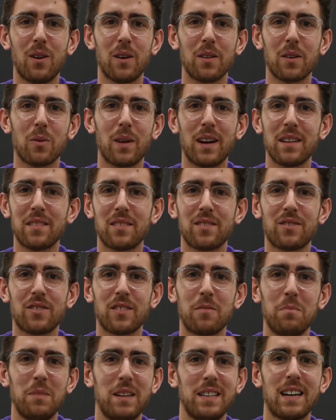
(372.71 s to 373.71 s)
otherwise it's
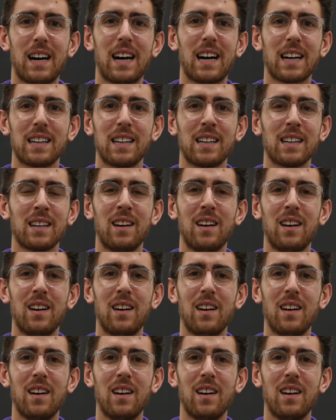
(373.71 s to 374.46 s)
just me talking.